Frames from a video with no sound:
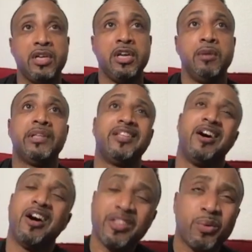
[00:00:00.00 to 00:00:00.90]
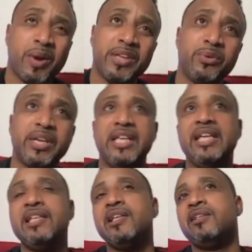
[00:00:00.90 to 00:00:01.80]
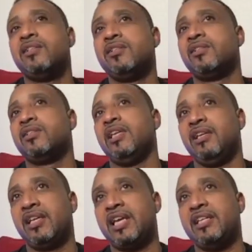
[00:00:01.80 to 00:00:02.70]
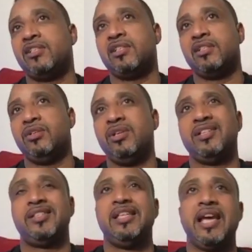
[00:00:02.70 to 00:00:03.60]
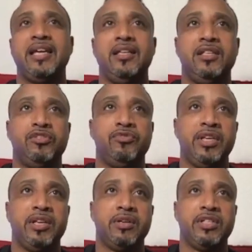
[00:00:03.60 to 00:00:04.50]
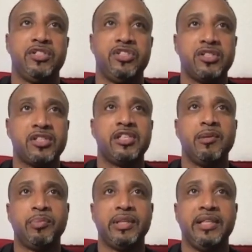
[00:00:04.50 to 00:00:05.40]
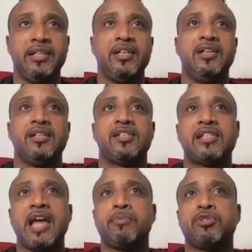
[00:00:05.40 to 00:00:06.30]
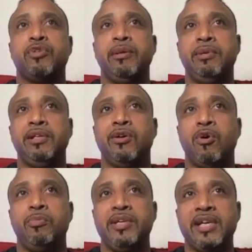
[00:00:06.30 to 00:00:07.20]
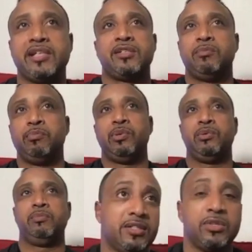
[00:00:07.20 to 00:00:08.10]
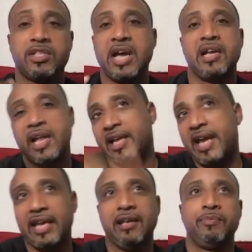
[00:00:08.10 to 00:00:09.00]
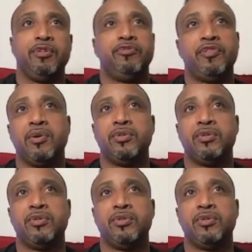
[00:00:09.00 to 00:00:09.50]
But the other way you can end it, in case you didn't see that in this video, is just simply stop streaming OBS. Boom. It's kind of like hanging up the phone.